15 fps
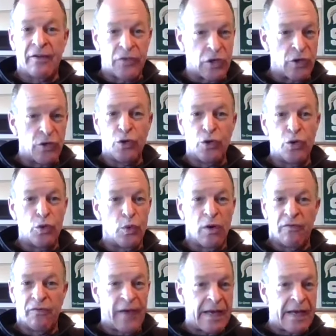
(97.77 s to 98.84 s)
of
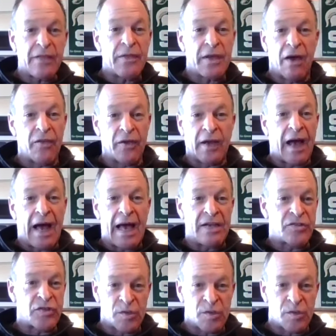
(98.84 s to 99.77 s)
you, of any of the other guys,